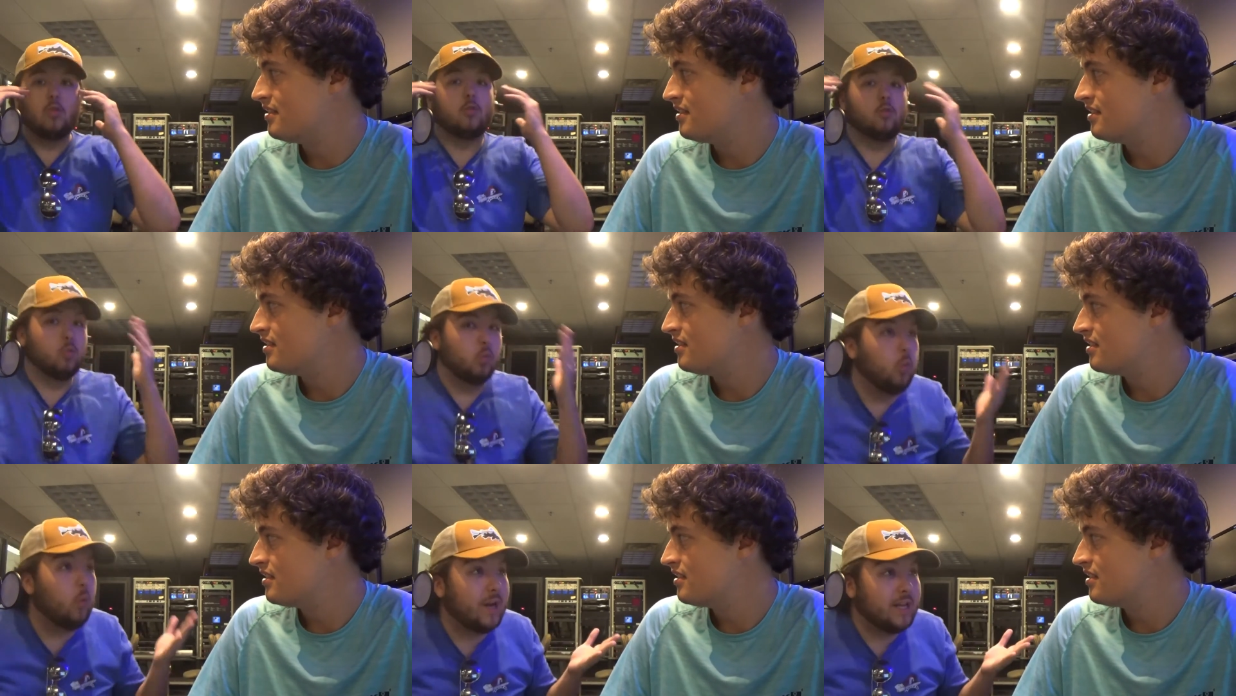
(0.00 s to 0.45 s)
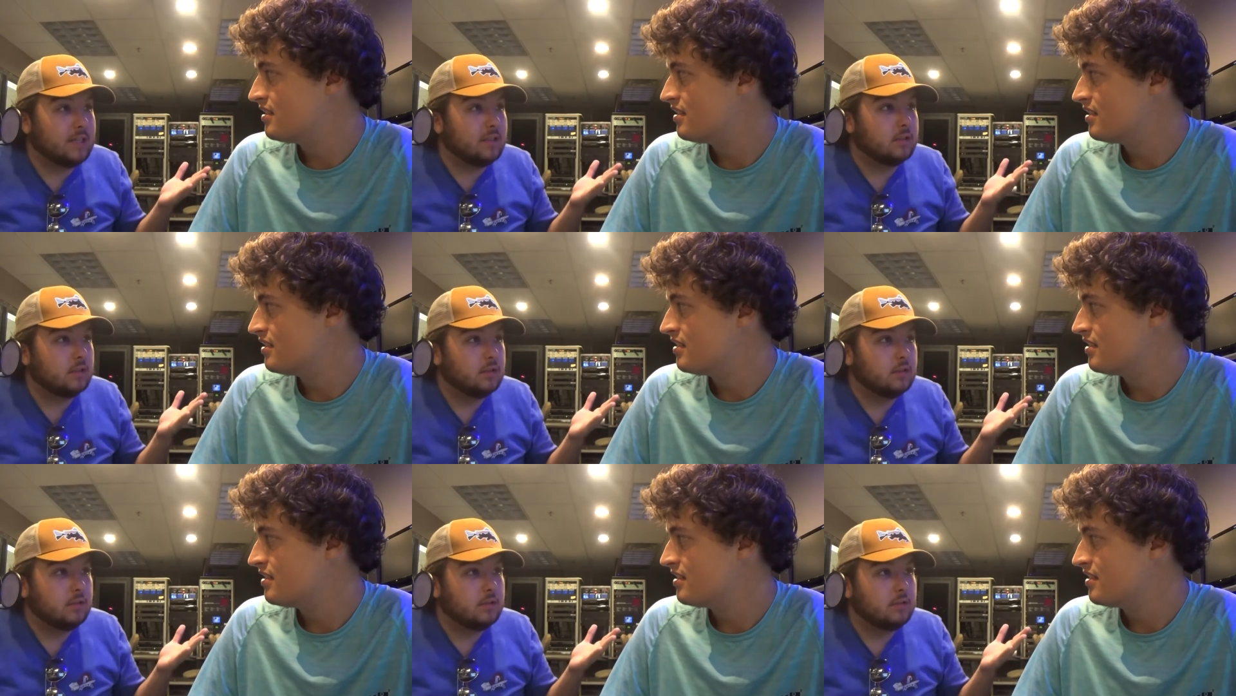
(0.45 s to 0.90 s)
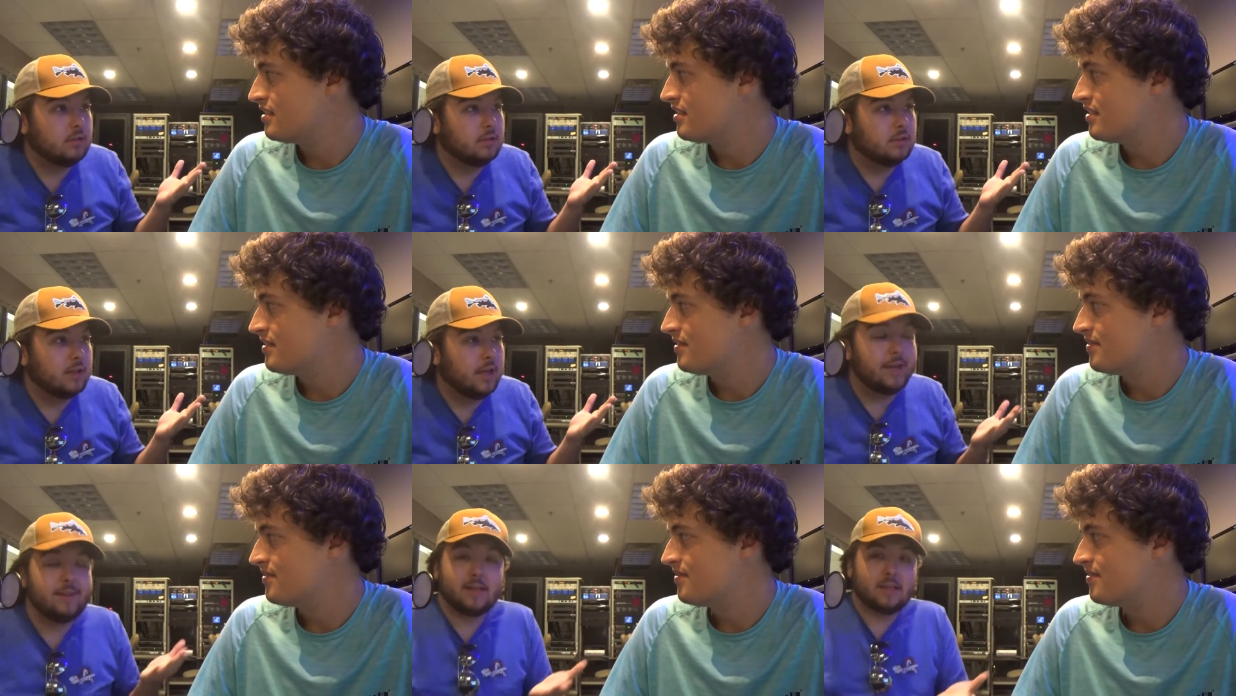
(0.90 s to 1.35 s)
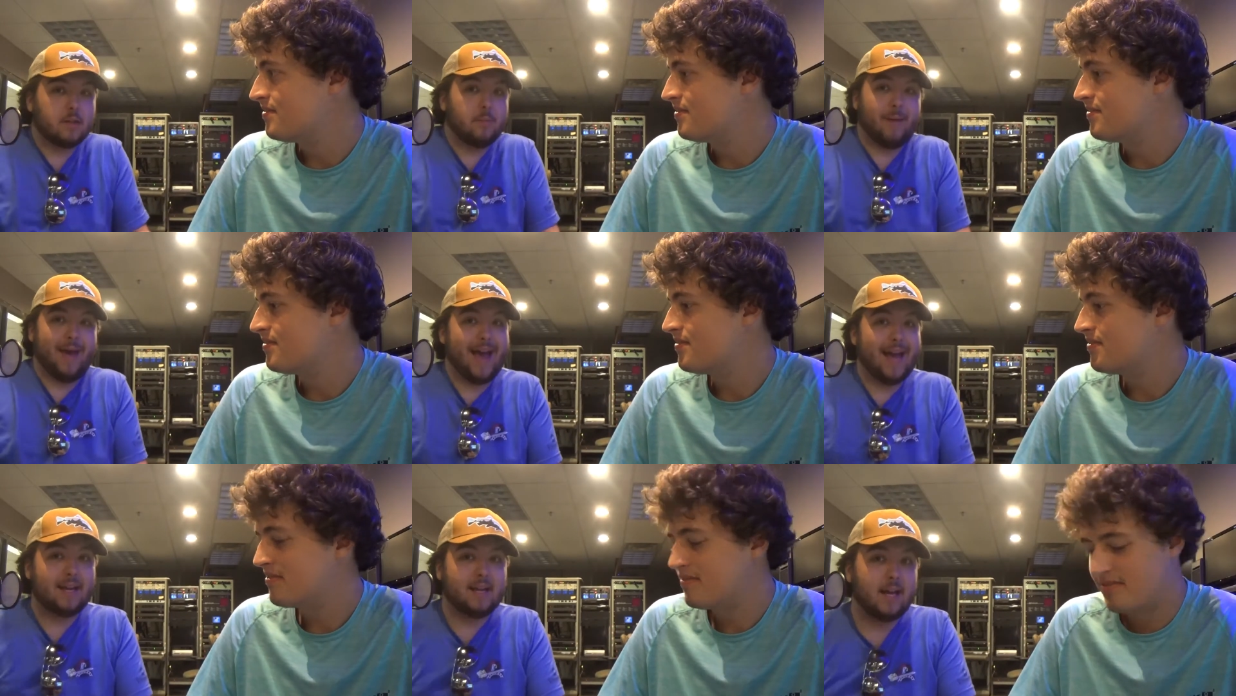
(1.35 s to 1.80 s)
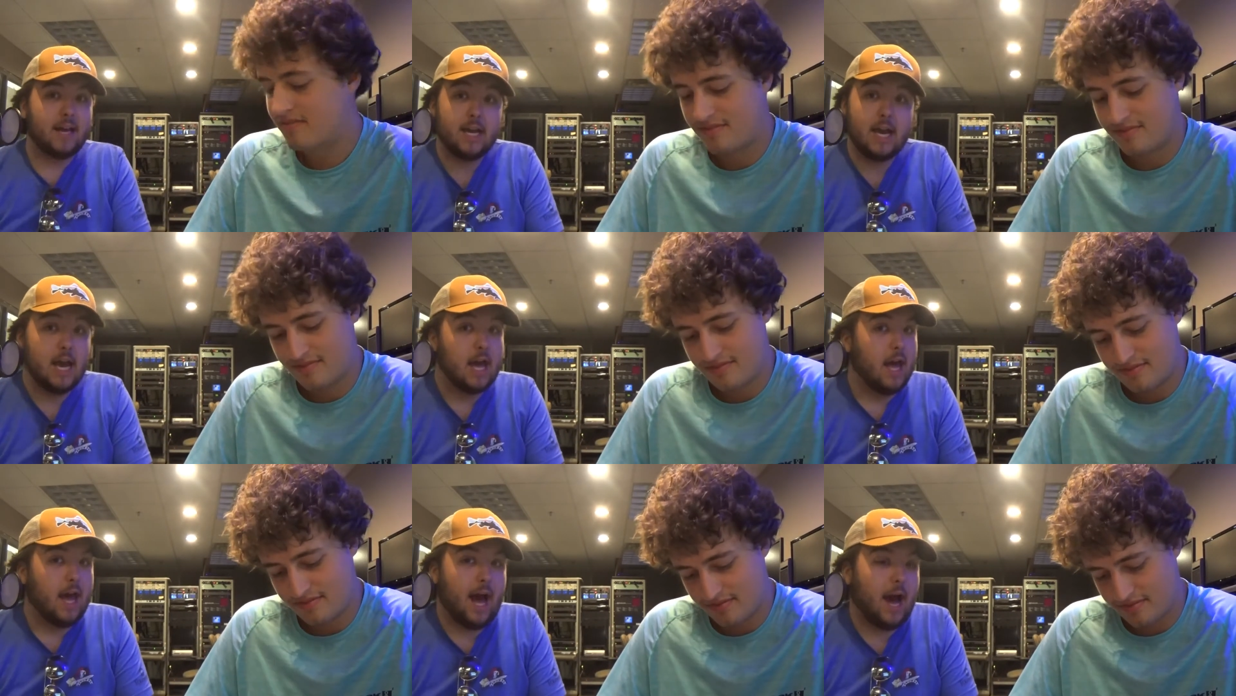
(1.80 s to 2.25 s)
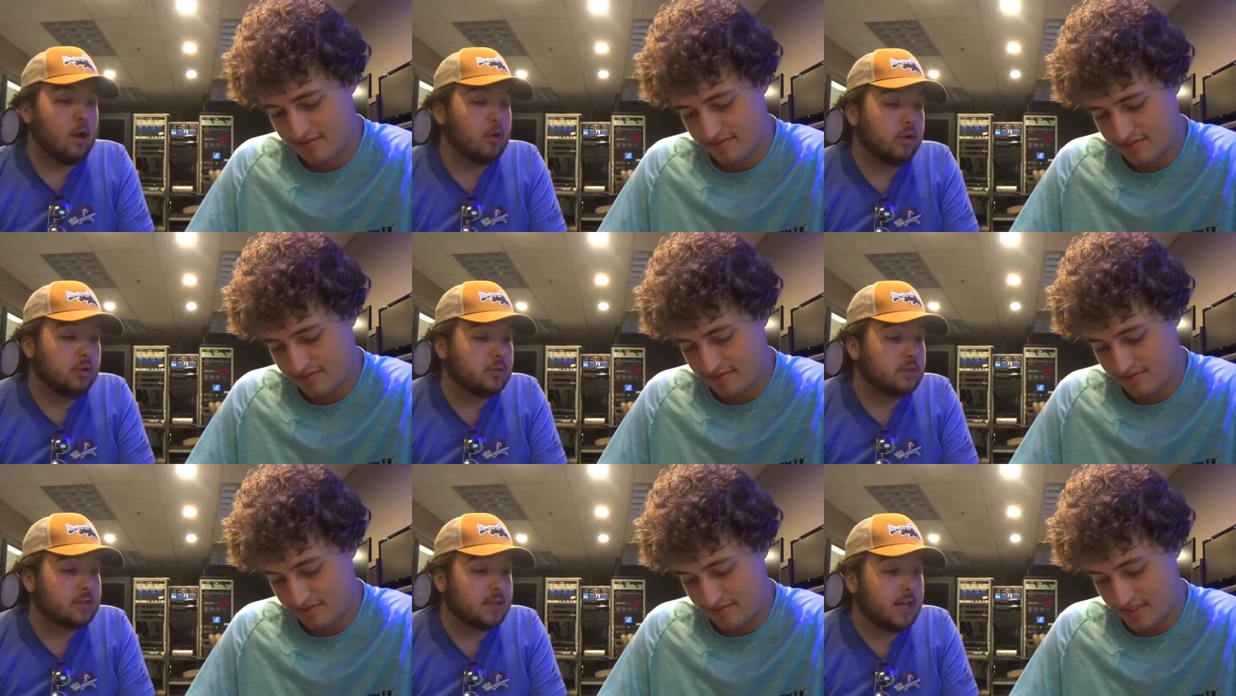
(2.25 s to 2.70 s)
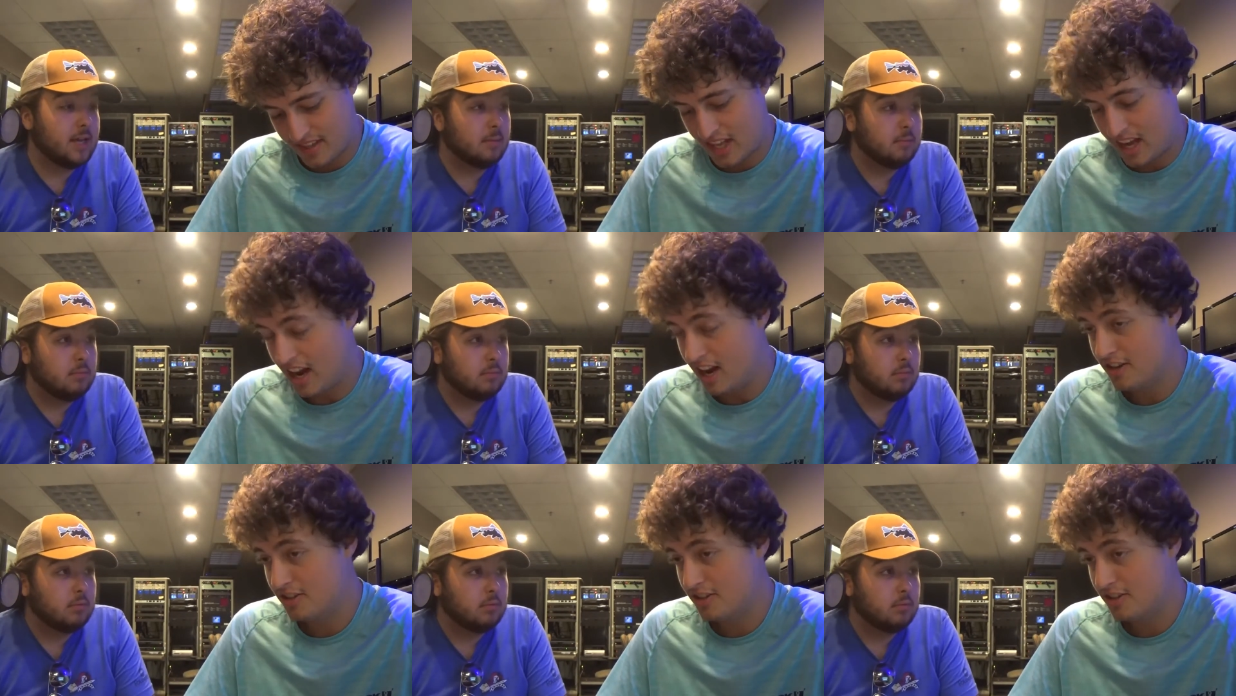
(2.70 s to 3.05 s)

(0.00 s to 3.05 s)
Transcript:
Speaker 1: what? And, like, the bad guy? I don't know his name. I